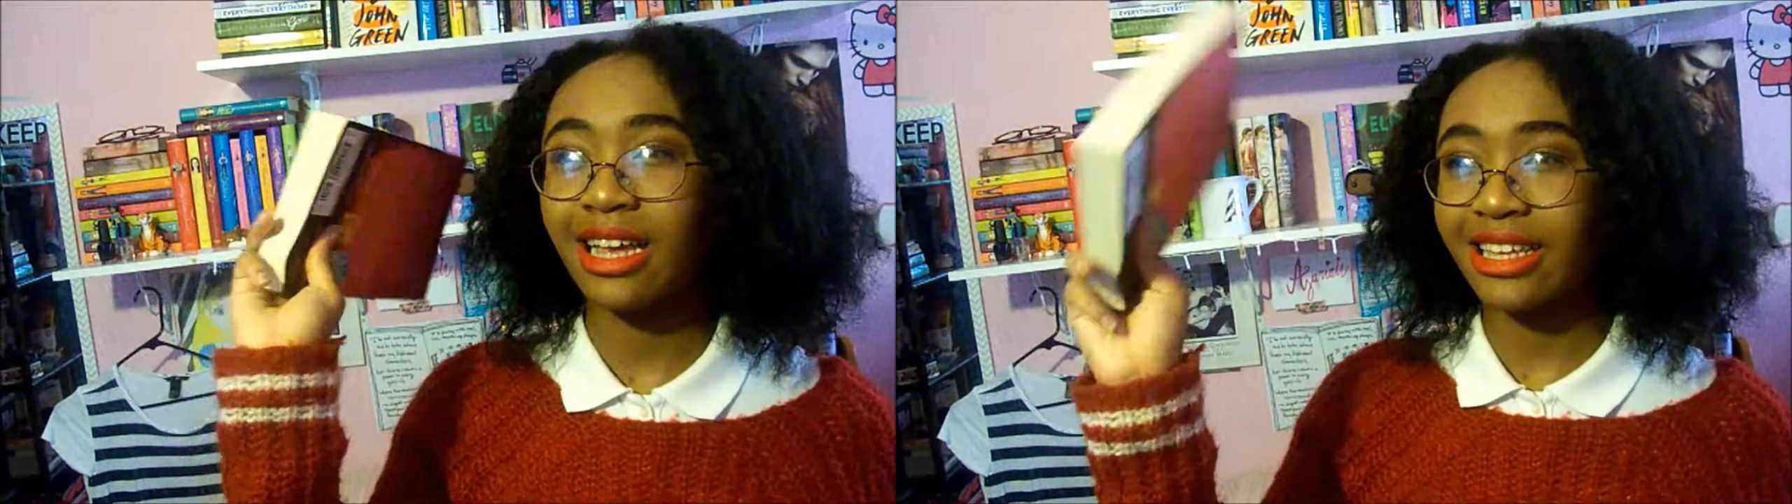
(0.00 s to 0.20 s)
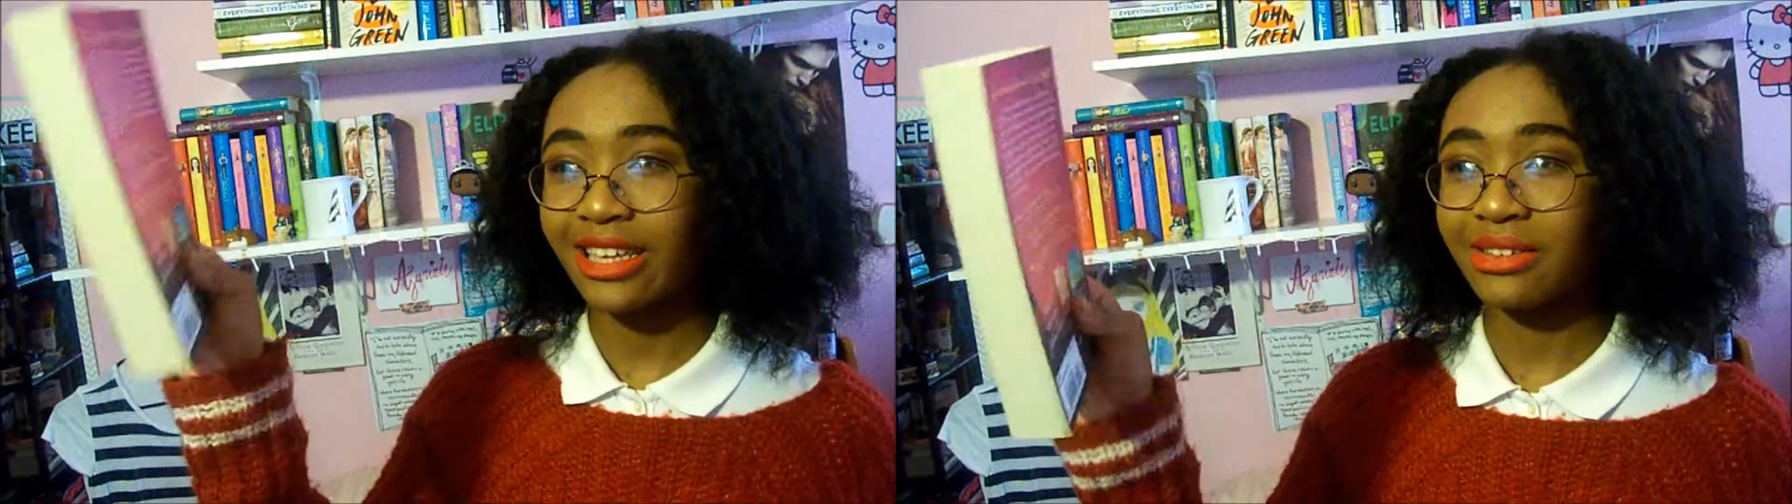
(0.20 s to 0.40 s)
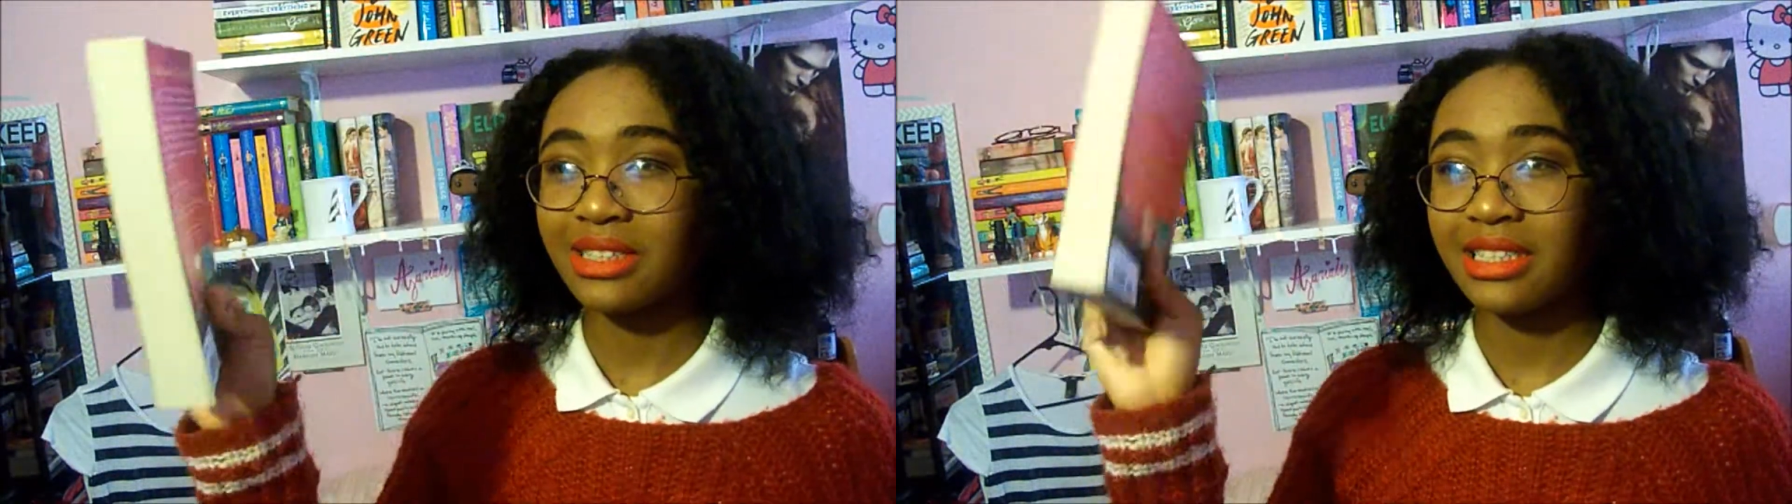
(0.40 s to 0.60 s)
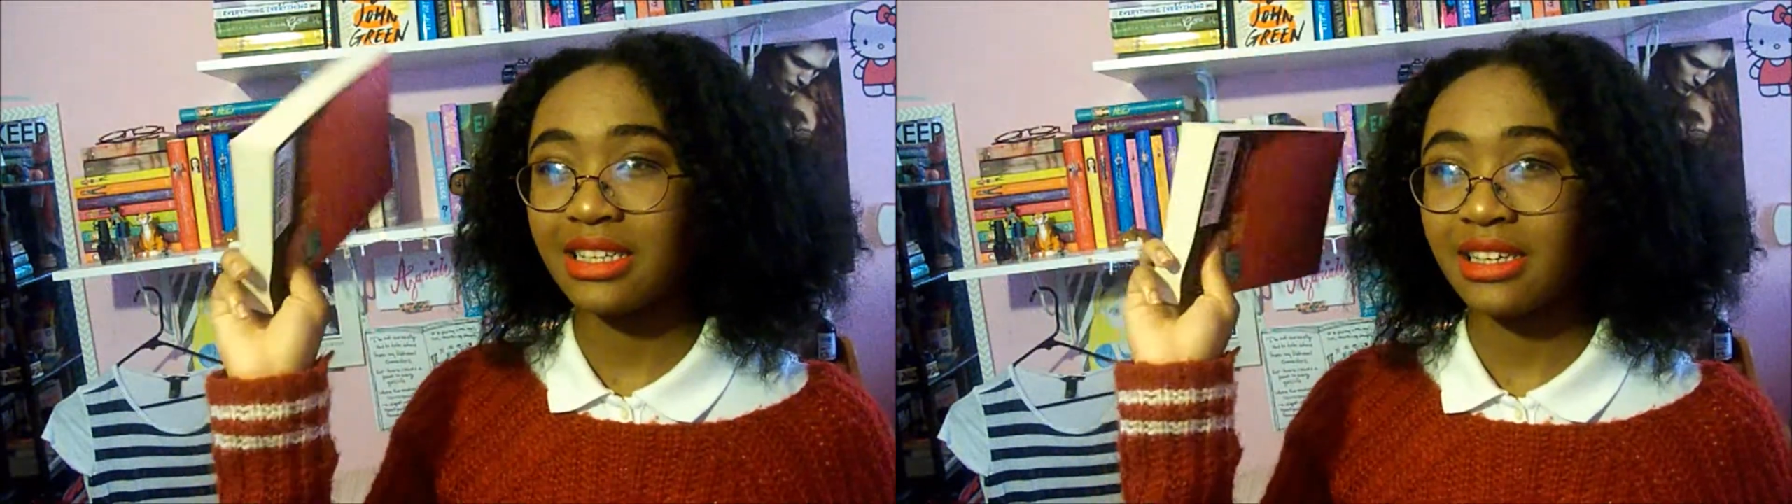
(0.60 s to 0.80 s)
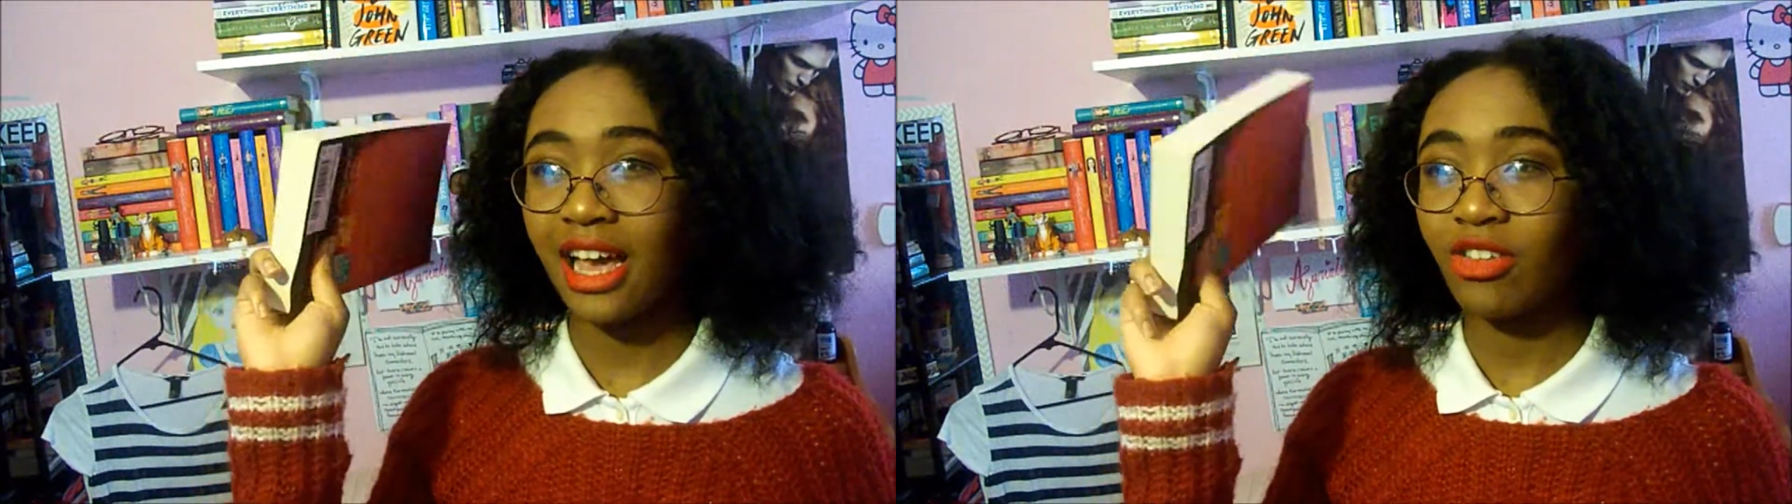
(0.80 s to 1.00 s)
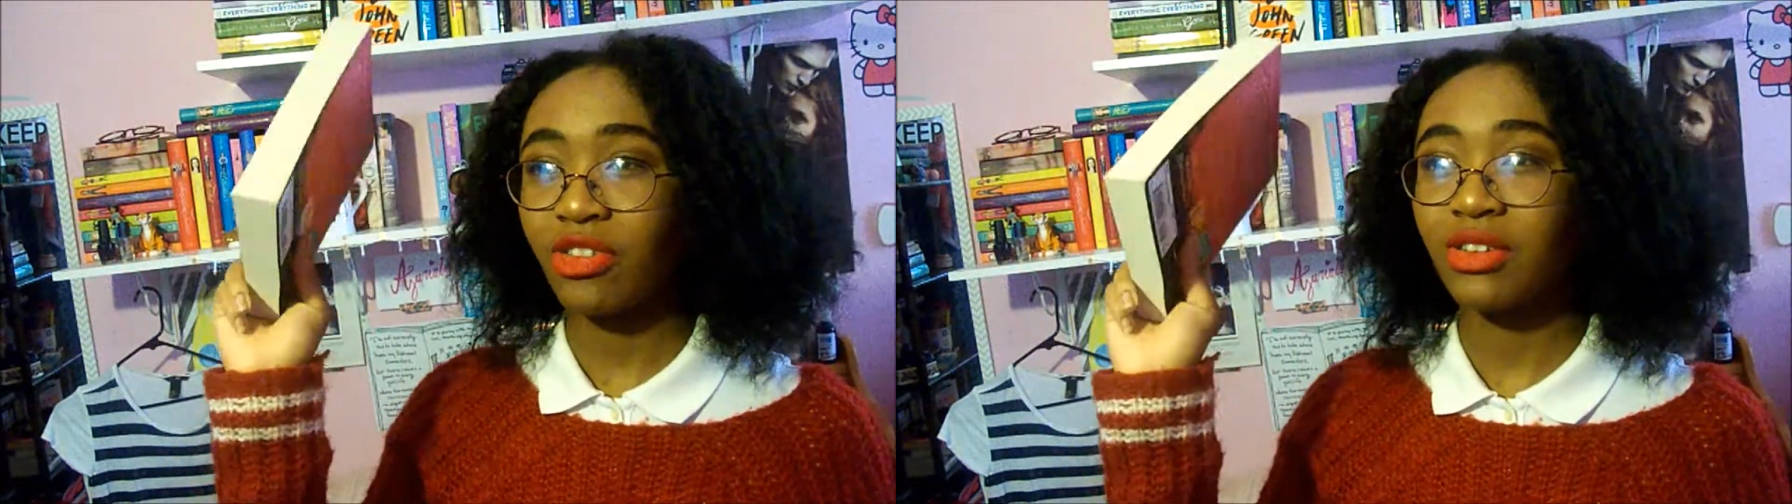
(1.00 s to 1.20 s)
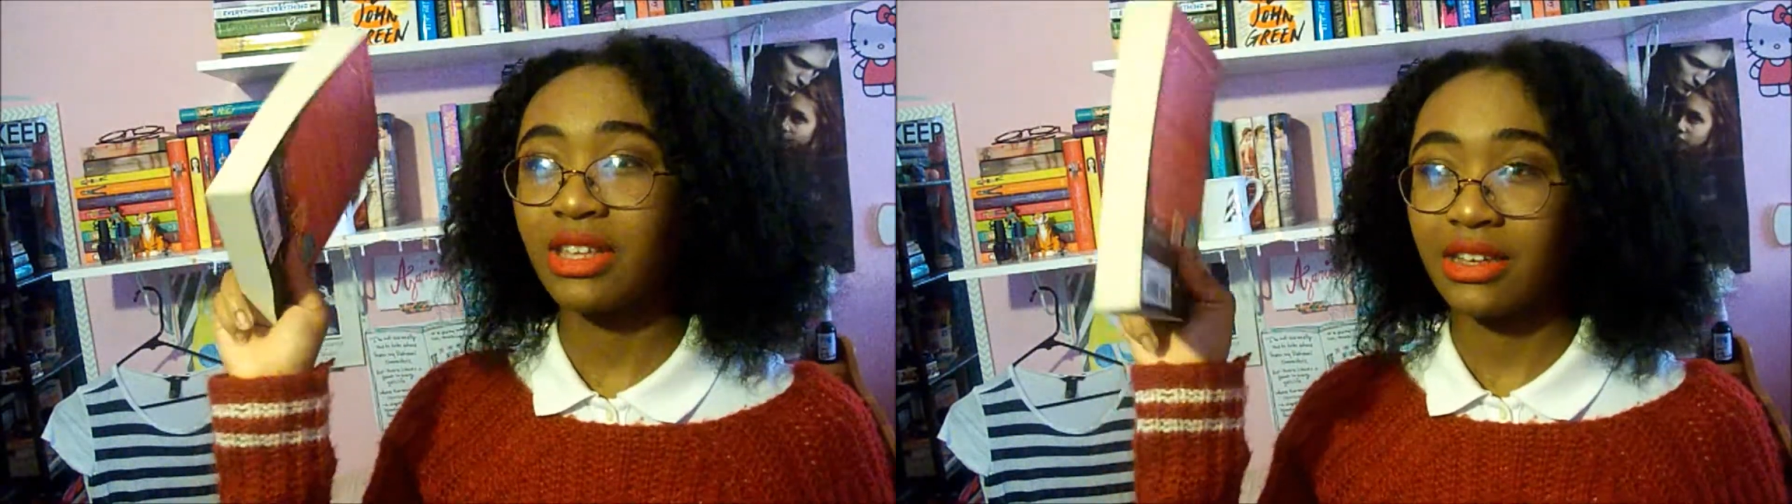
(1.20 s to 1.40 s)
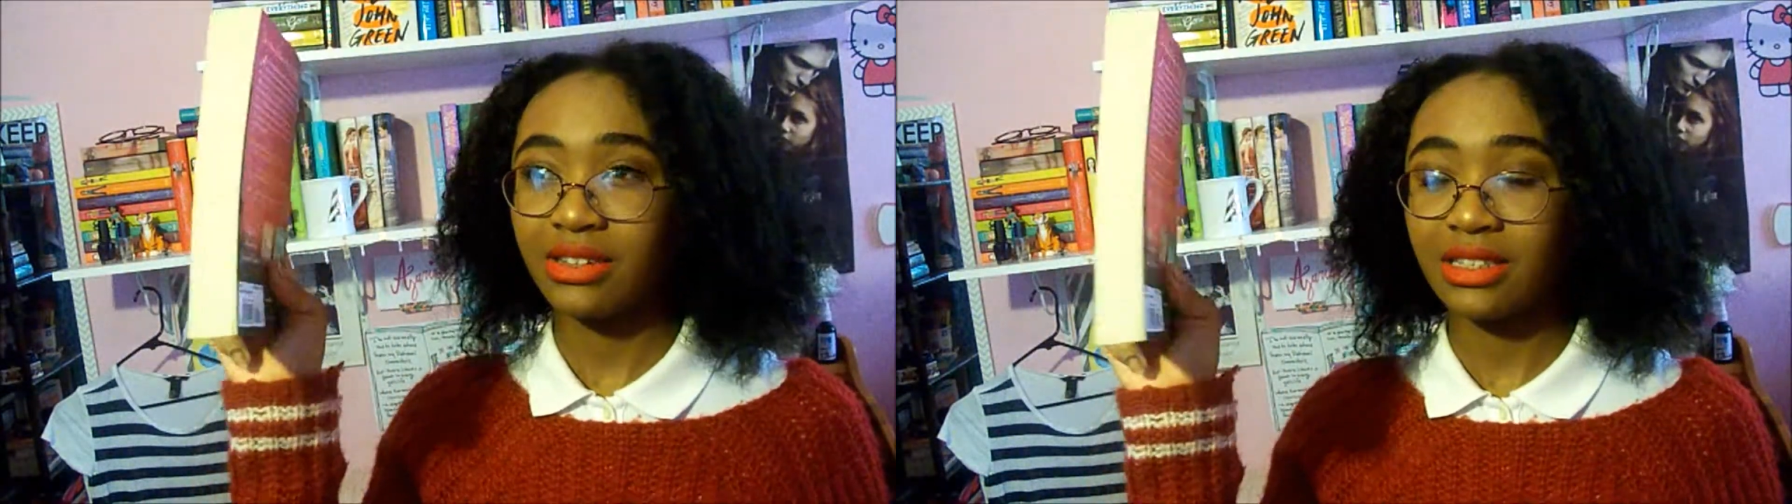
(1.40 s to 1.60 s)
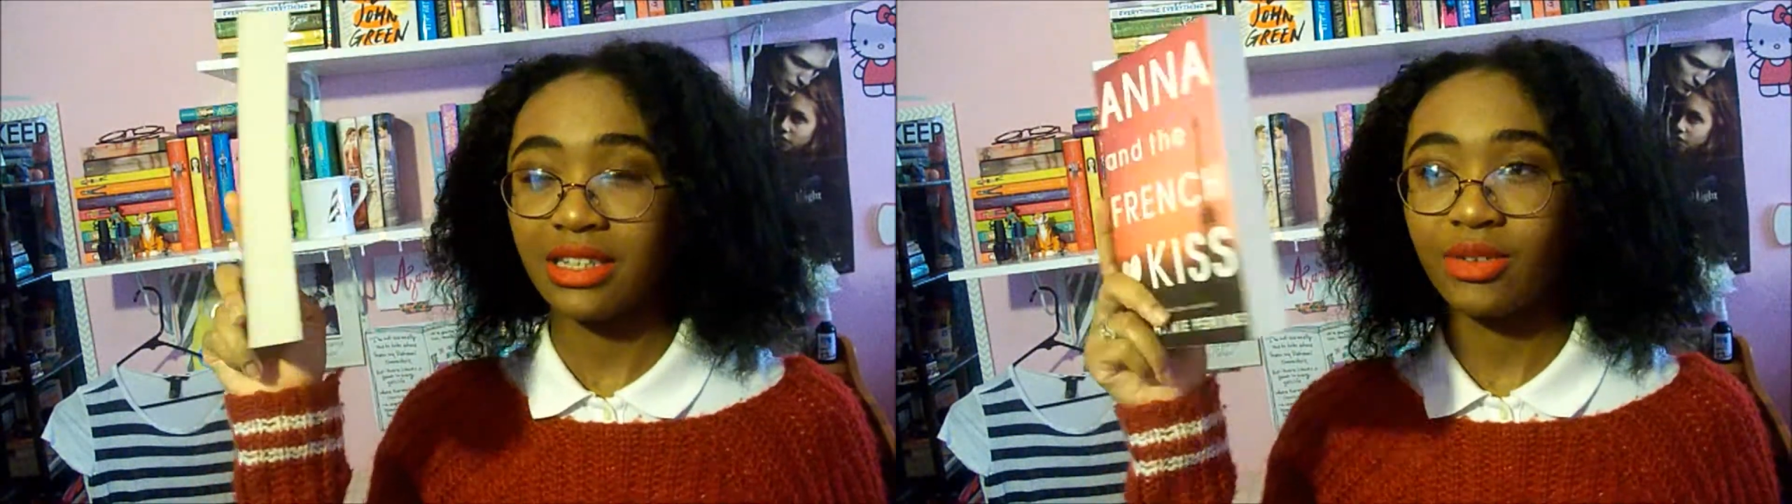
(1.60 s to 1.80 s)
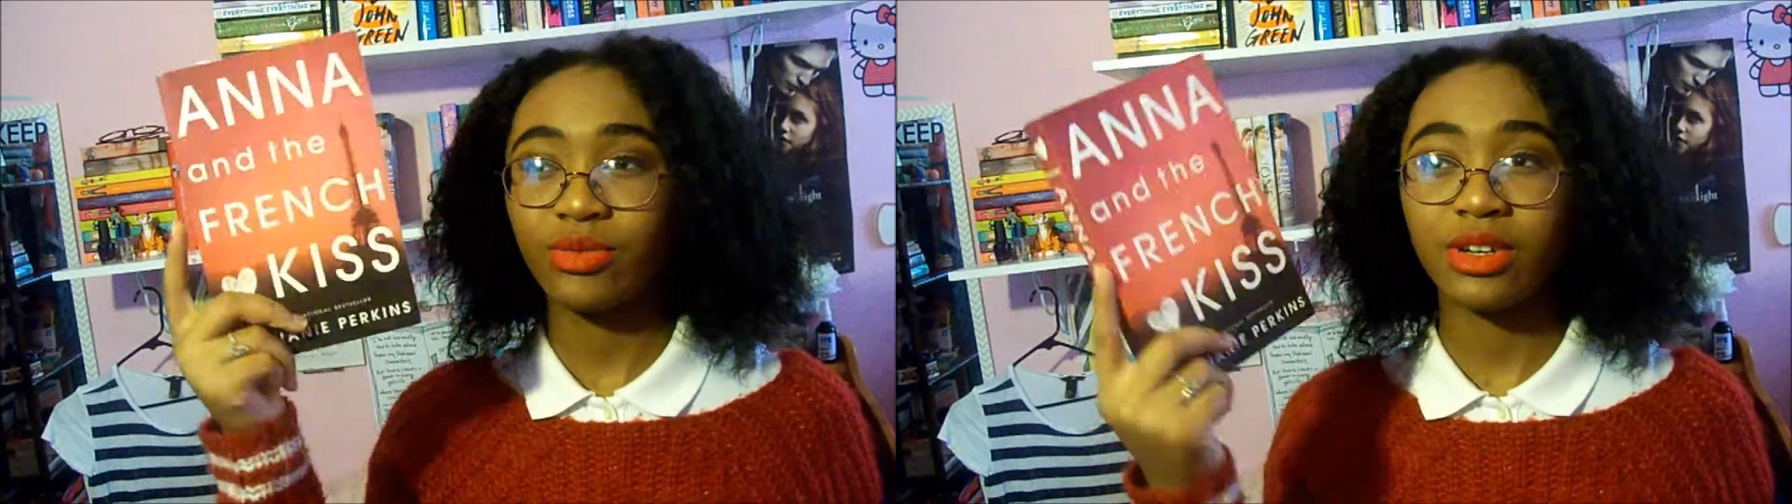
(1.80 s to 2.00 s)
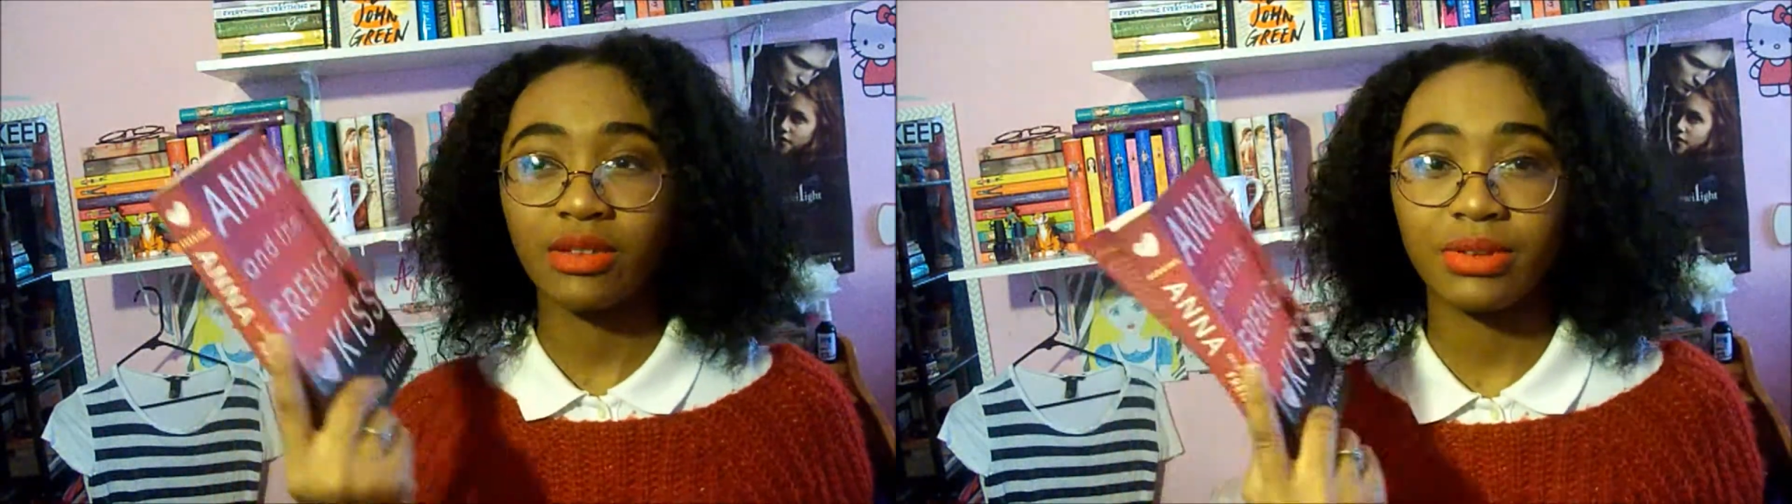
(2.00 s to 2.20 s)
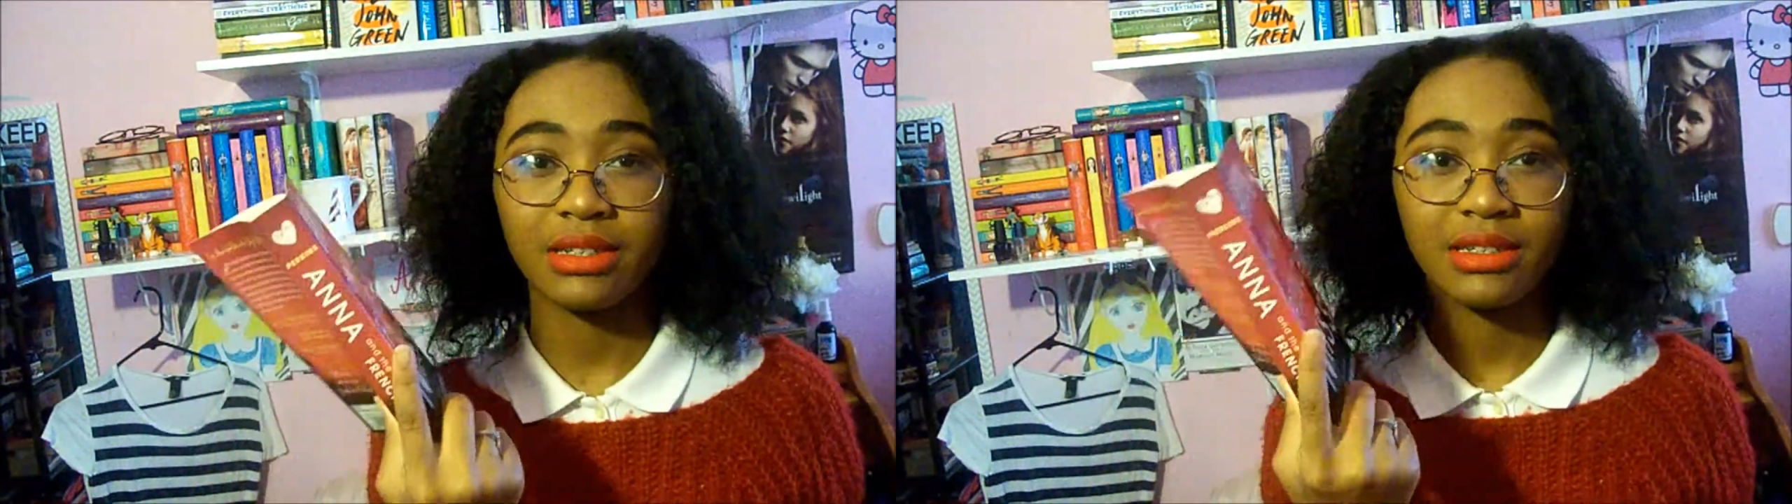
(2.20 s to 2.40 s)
guilty. I feel guilty for even